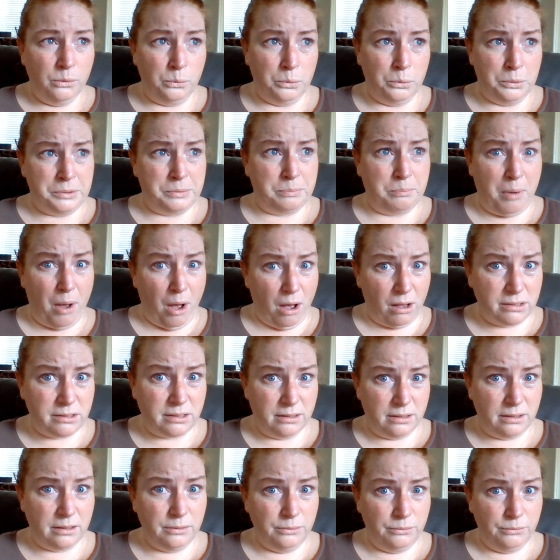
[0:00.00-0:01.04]
was
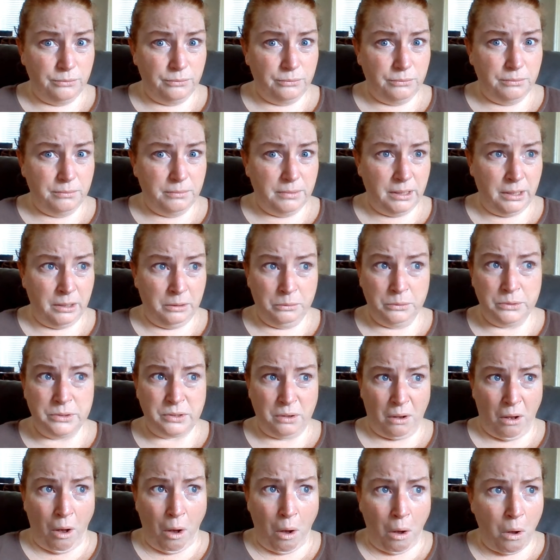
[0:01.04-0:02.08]
positive. It
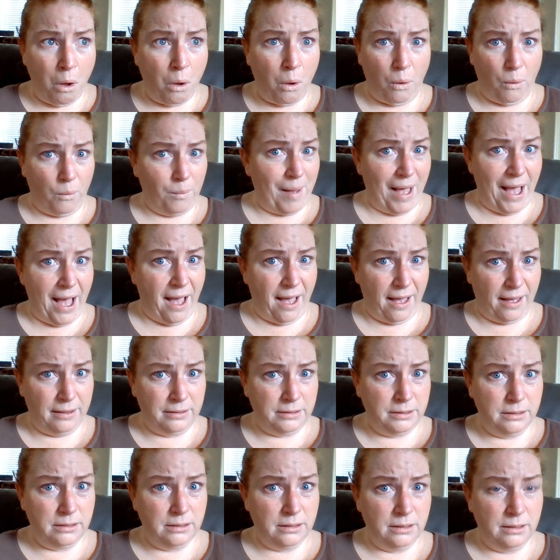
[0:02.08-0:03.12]
was all
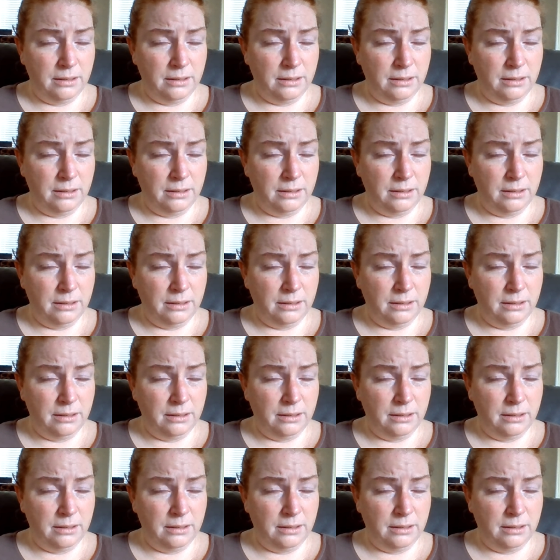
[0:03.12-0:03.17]
bad.